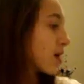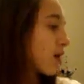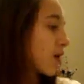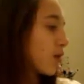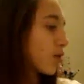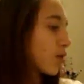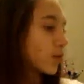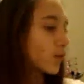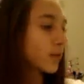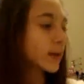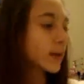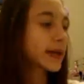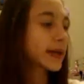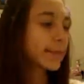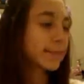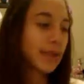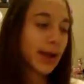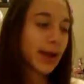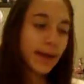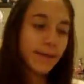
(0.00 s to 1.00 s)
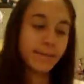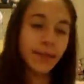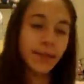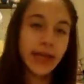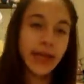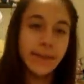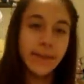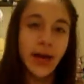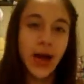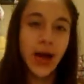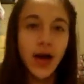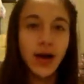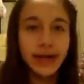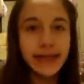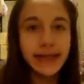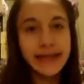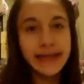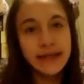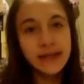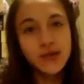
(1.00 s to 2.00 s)
Oh, bring back my
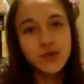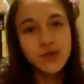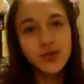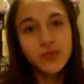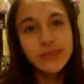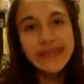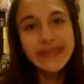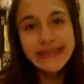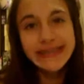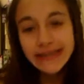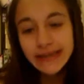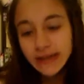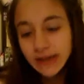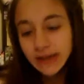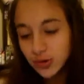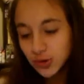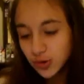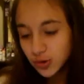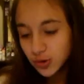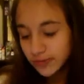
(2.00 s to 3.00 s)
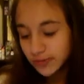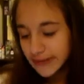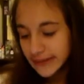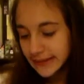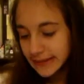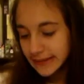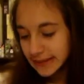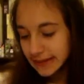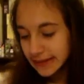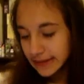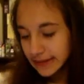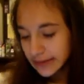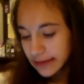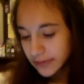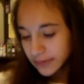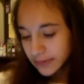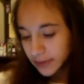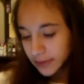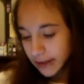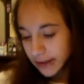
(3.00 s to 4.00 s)
Bonnie to me,
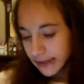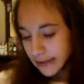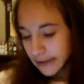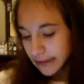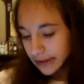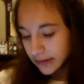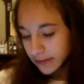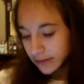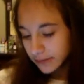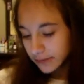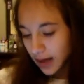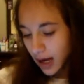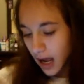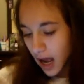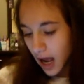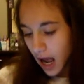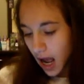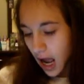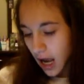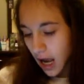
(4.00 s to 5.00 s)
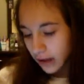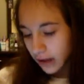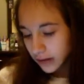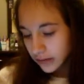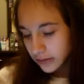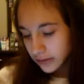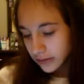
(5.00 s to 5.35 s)
bring back.